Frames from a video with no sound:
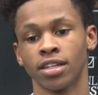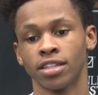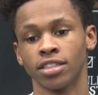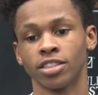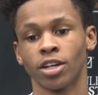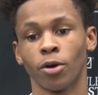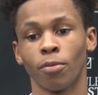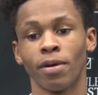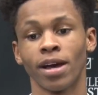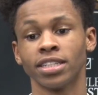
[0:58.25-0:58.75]

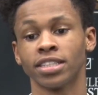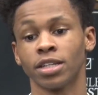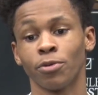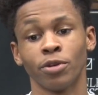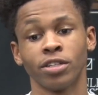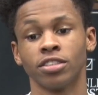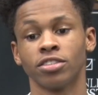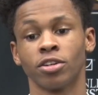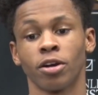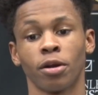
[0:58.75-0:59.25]
So basically
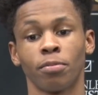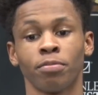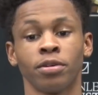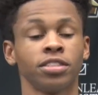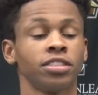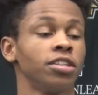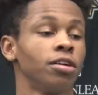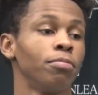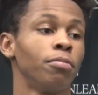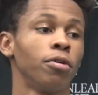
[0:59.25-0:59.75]
we just started
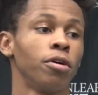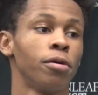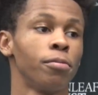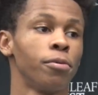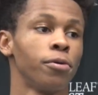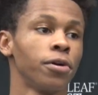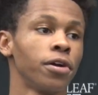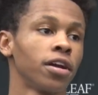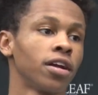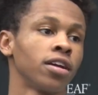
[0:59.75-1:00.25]
pushing the ball
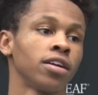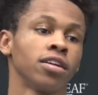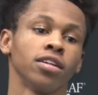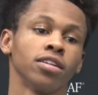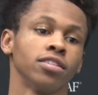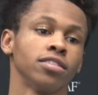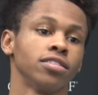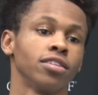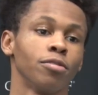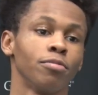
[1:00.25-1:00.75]
more.
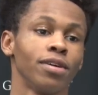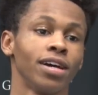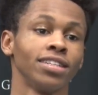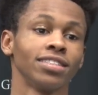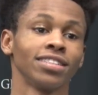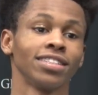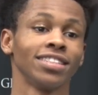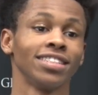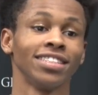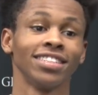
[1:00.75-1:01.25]
So
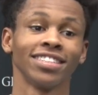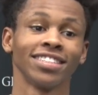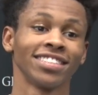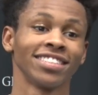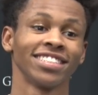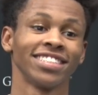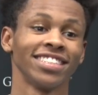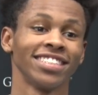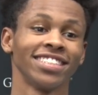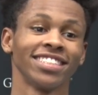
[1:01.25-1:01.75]
basically,
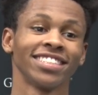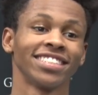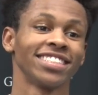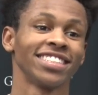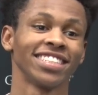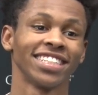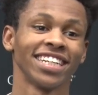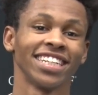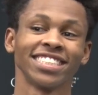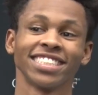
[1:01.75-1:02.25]
yeah,
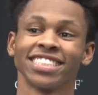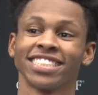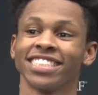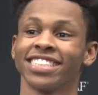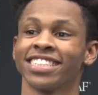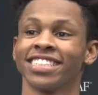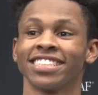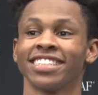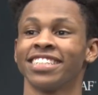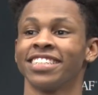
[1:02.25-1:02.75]
that's it.
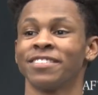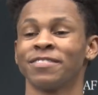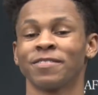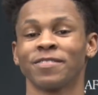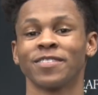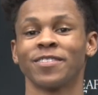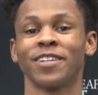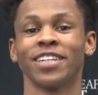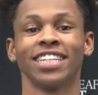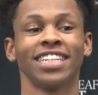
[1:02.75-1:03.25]

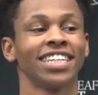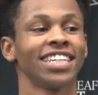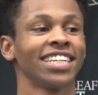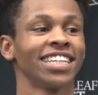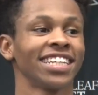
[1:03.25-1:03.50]
Really.